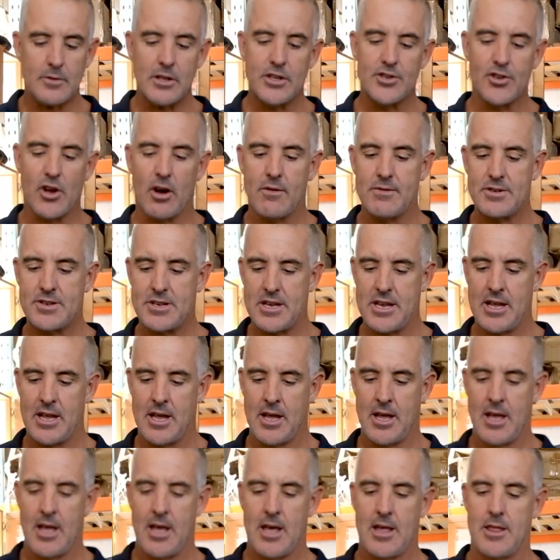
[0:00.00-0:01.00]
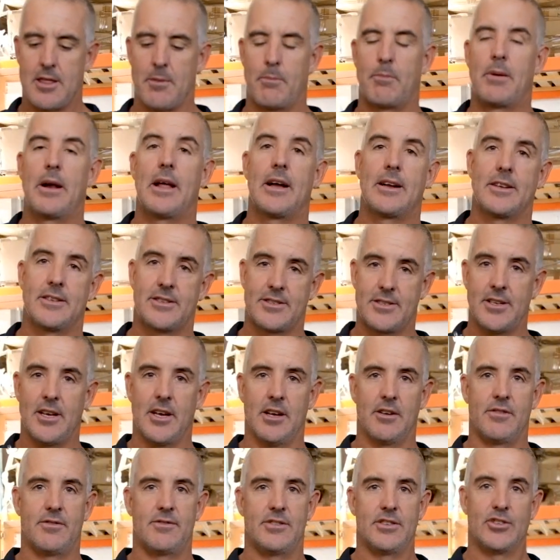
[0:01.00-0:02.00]
is obviously the plug
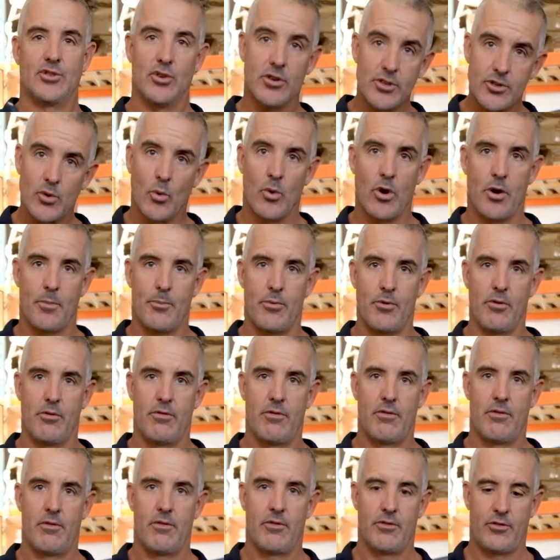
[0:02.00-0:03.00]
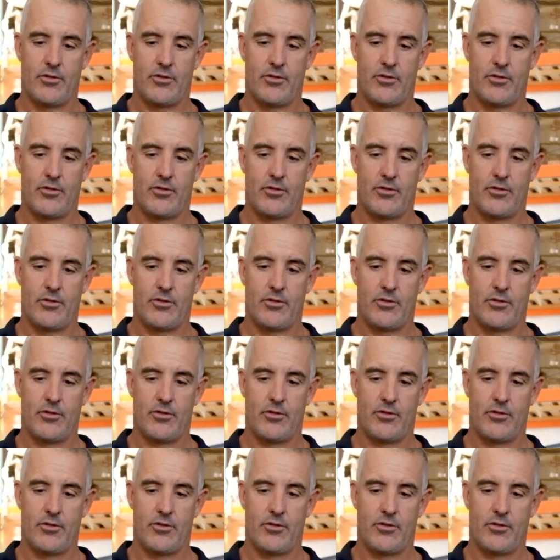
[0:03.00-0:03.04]
itself is also waterproof.